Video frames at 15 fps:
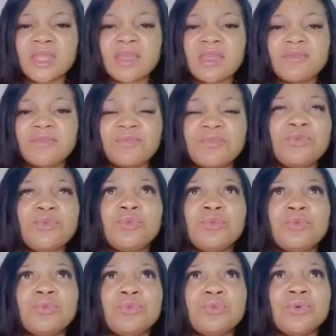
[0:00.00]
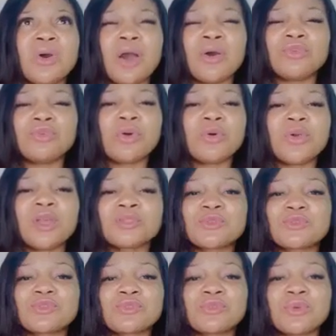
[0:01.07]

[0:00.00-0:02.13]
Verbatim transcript: if you how you are going to